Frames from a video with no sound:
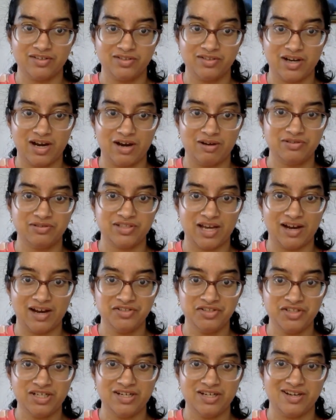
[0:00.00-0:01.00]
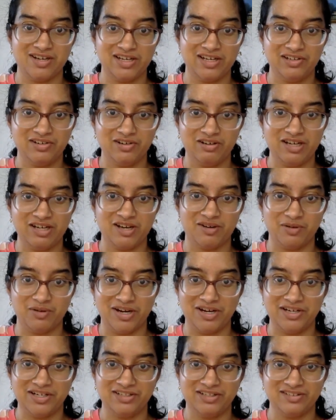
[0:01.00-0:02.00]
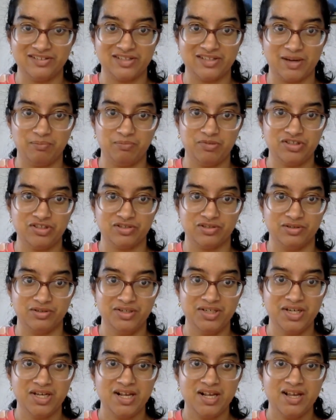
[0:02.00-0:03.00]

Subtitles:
So, I was actually eagerly awaiting this episode.